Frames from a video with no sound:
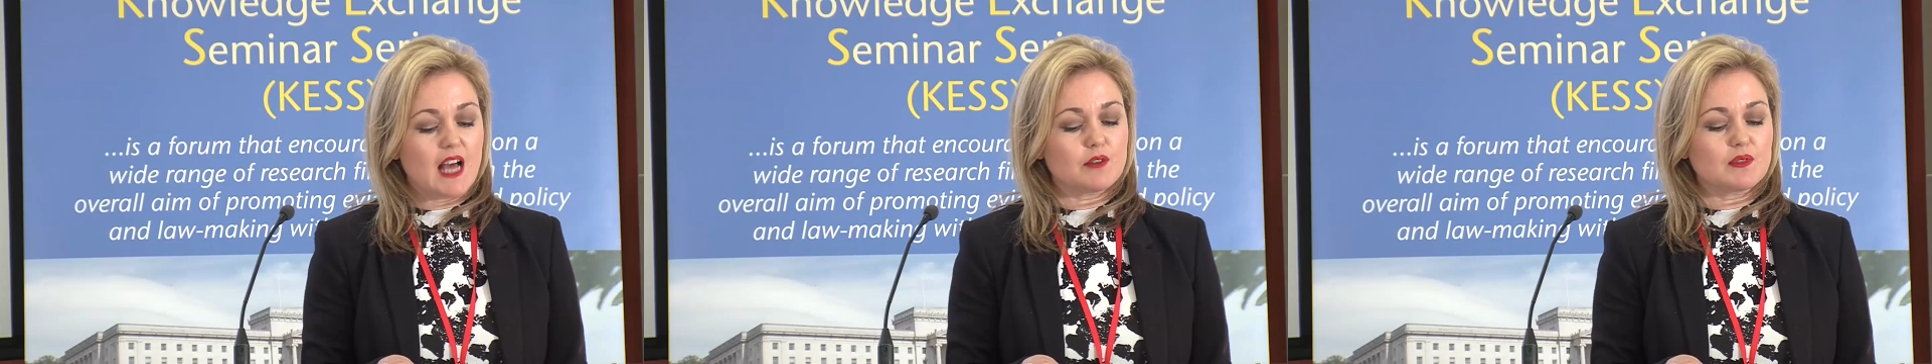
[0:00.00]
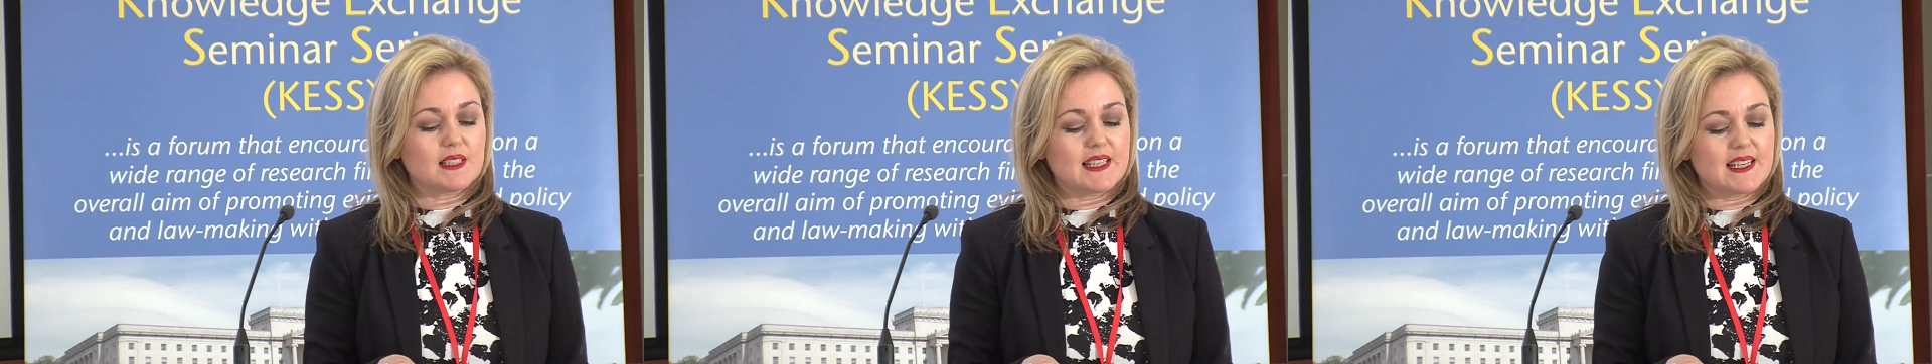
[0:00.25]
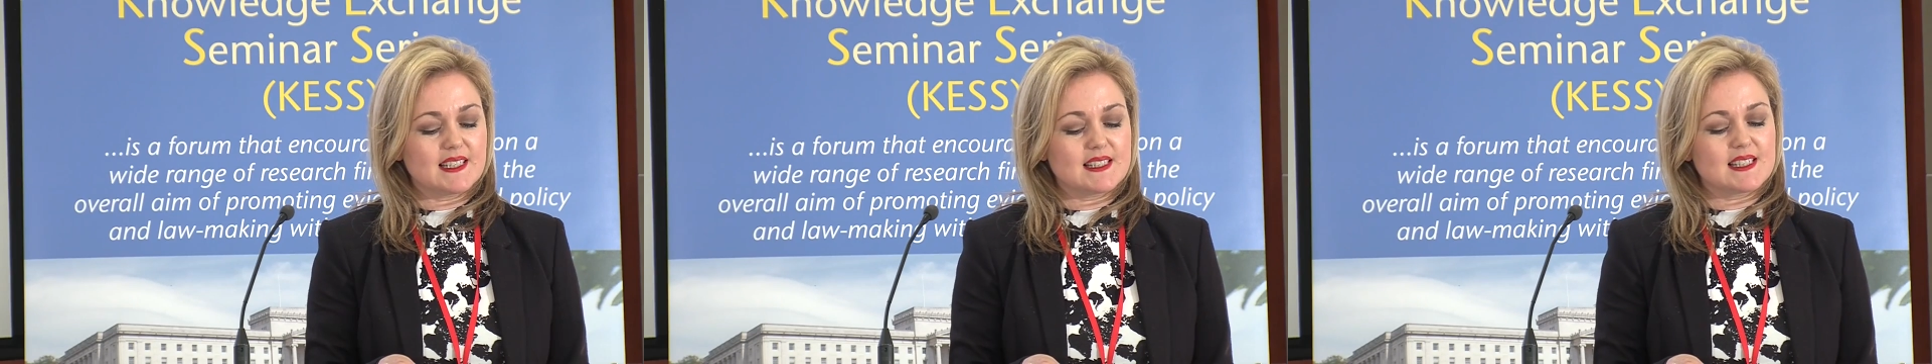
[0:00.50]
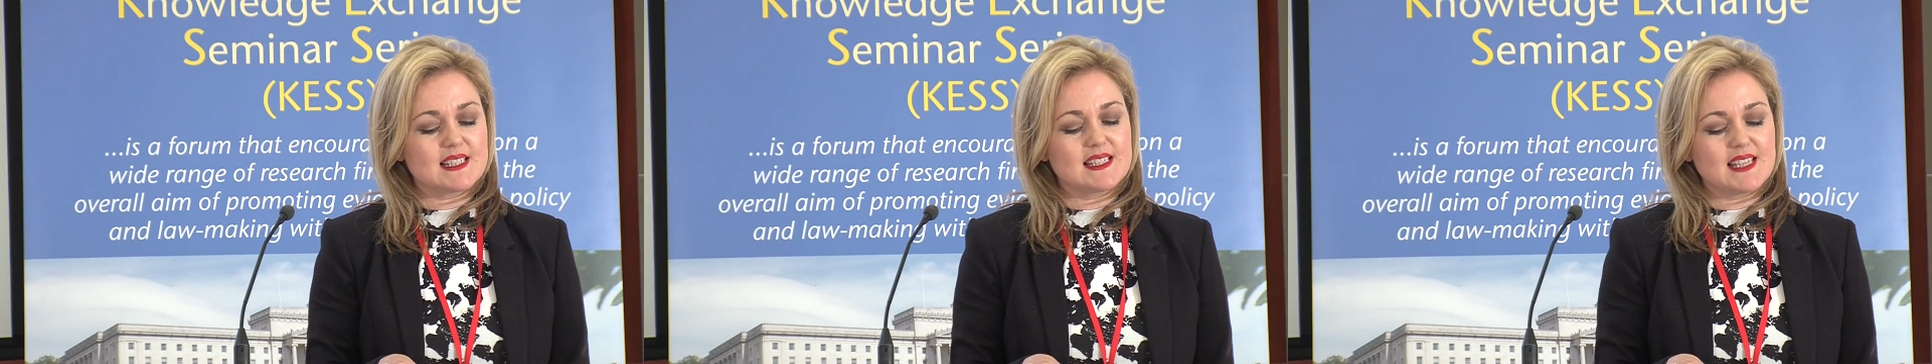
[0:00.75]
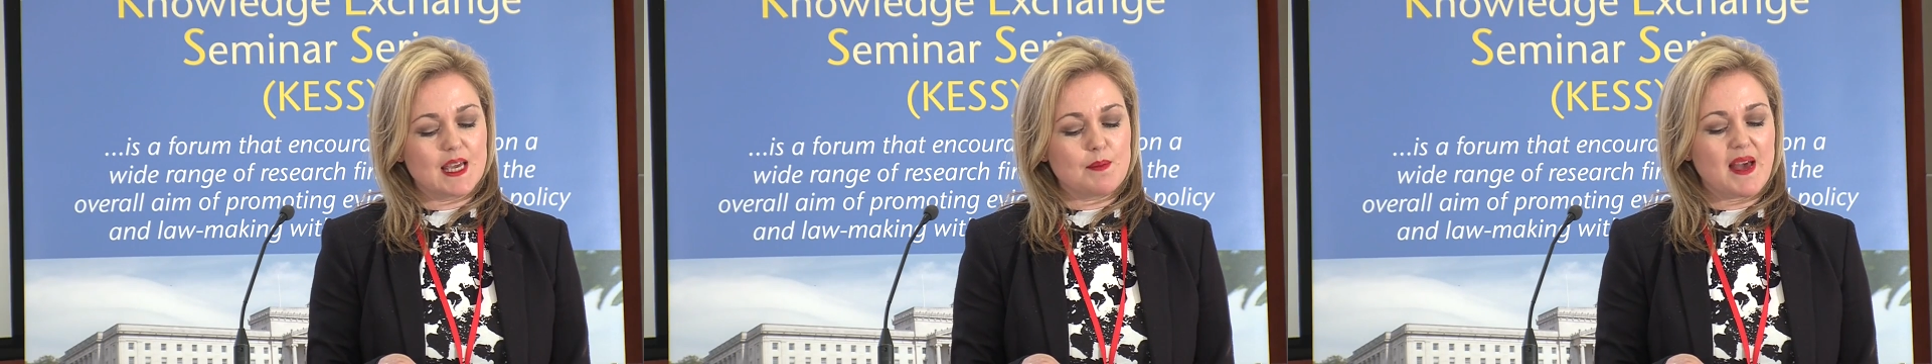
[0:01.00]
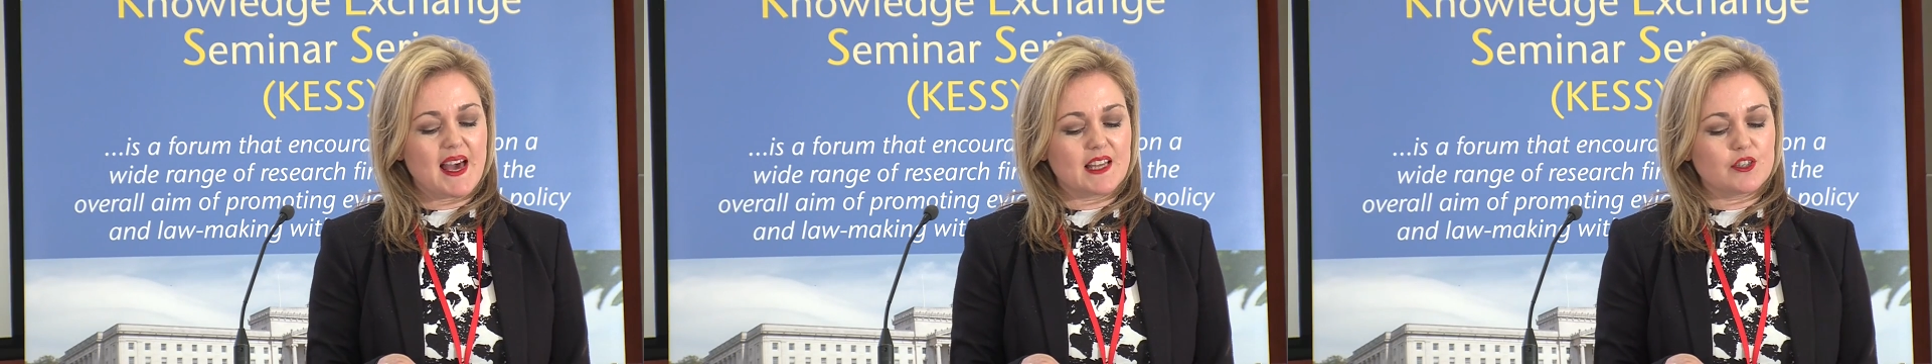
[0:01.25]
and relayed the same
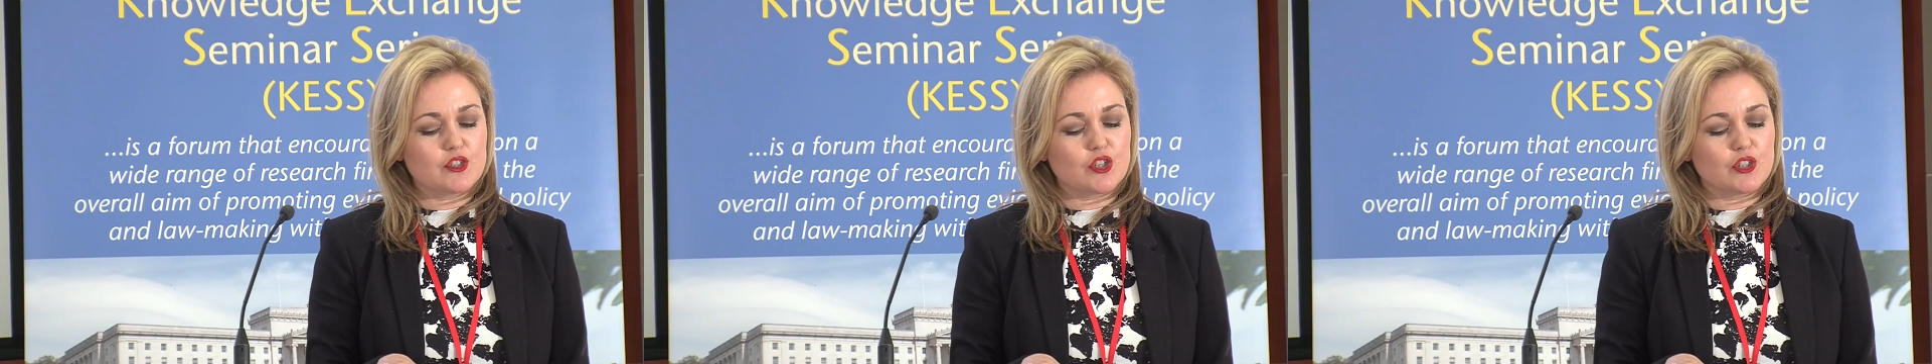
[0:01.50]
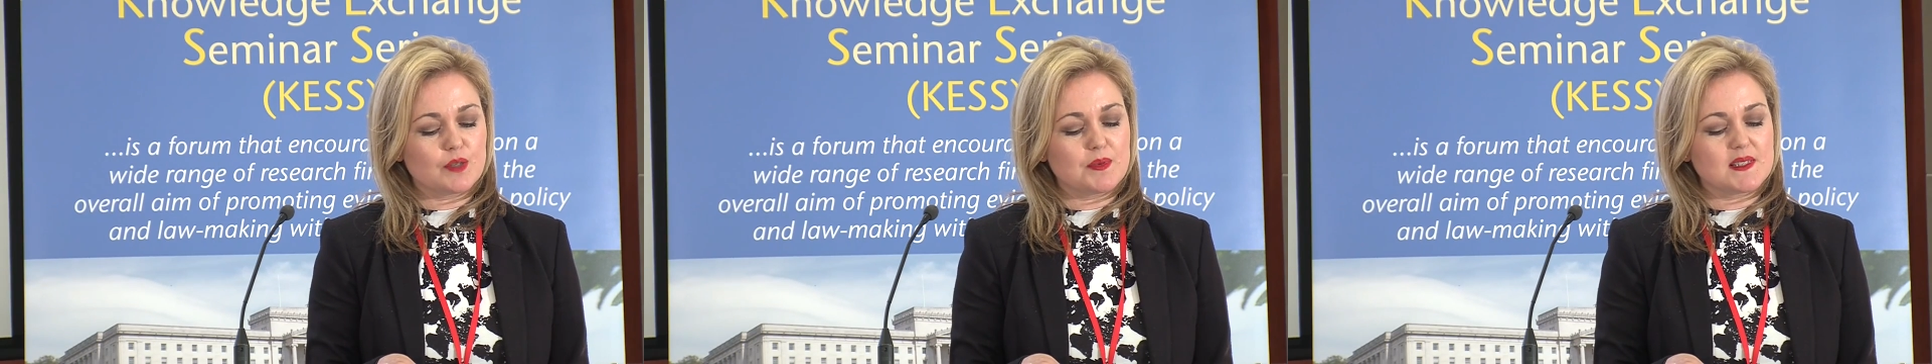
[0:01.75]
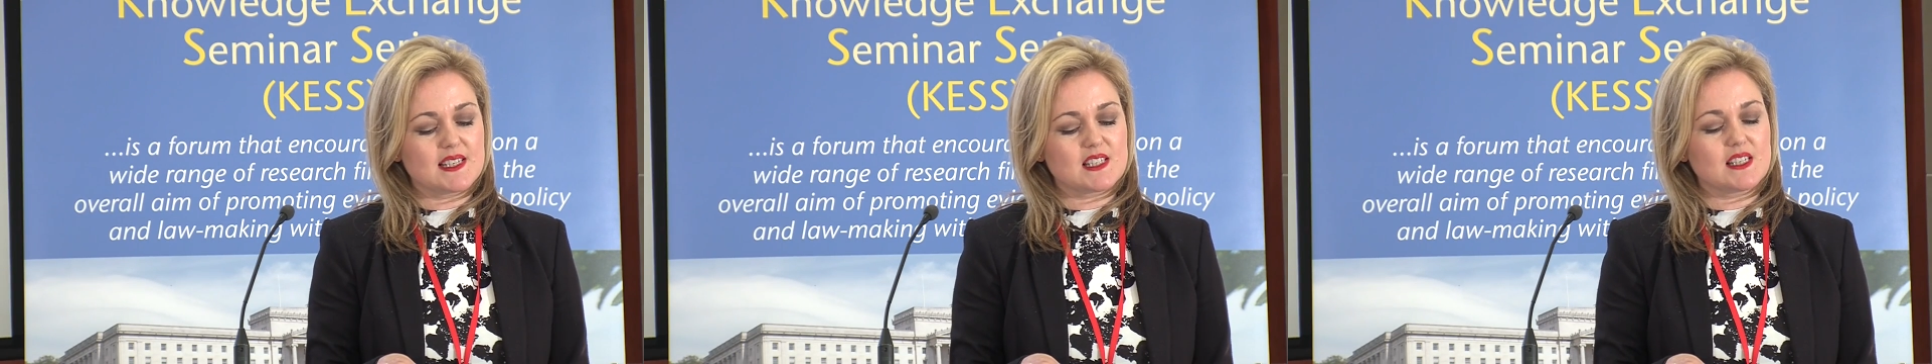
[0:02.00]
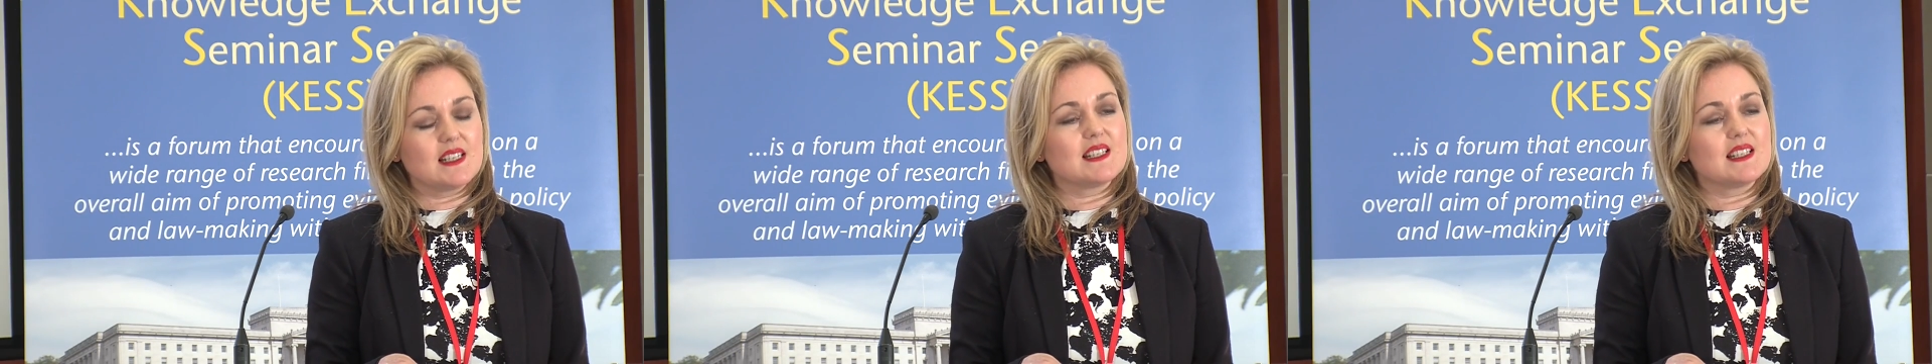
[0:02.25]
attitudinal position